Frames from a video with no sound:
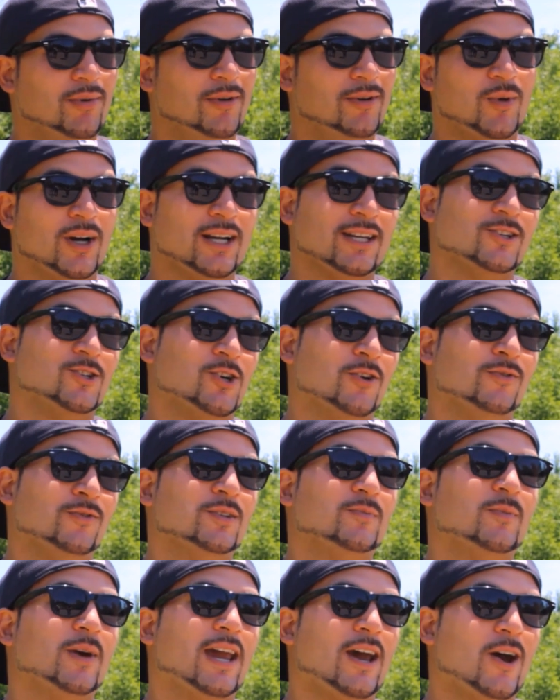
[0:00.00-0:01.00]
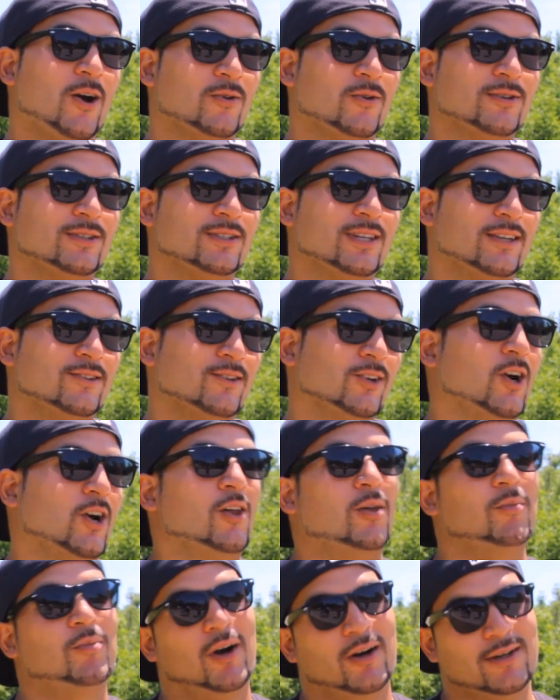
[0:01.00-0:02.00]
Buddy drove it to my house. I took all
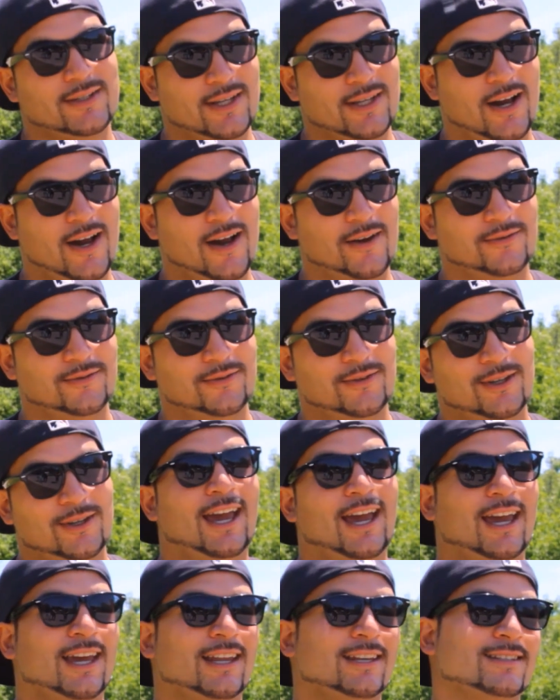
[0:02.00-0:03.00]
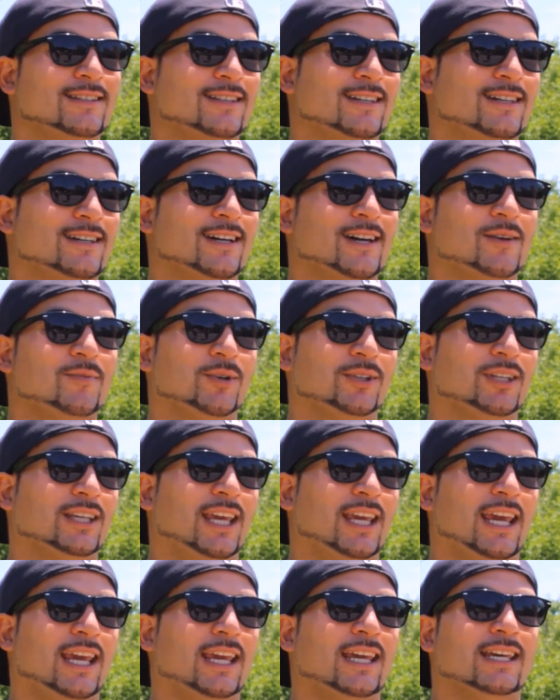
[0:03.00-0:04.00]
the parts off, and I put the
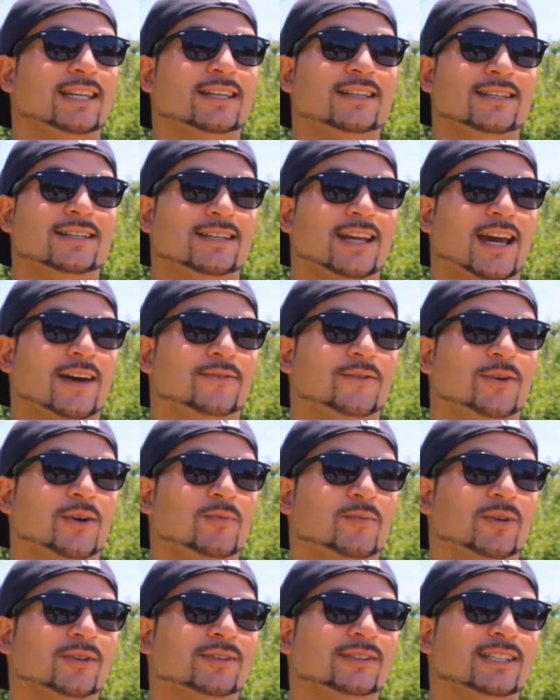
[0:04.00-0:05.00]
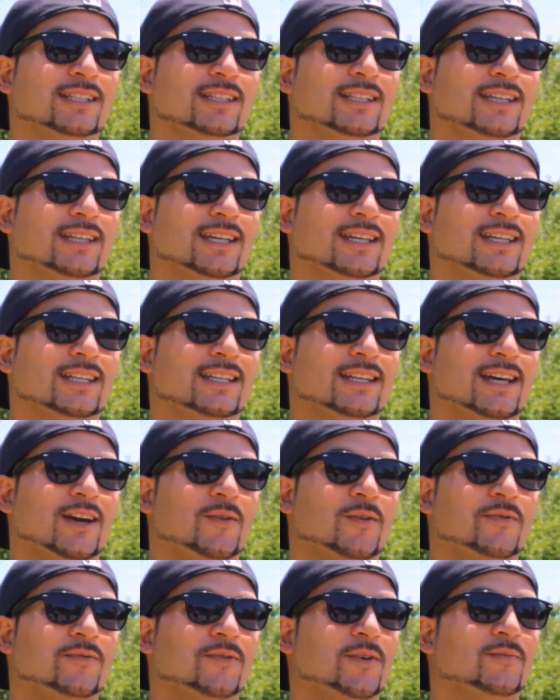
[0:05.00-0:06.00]
K in after I built it, and I
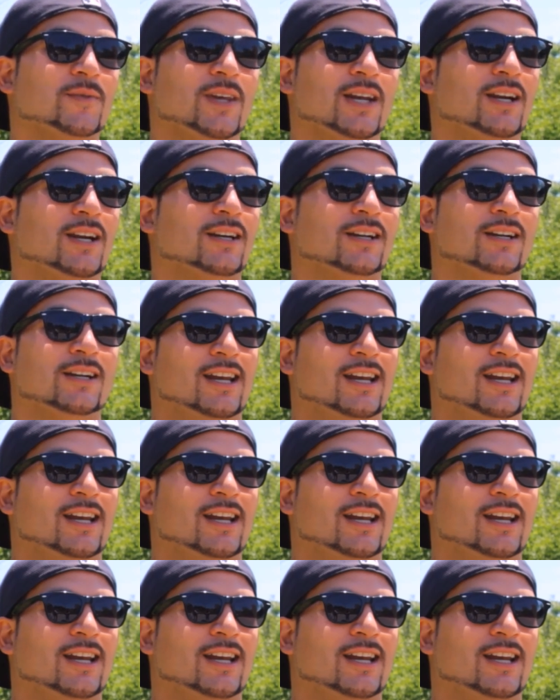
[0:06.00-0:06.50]
went from there.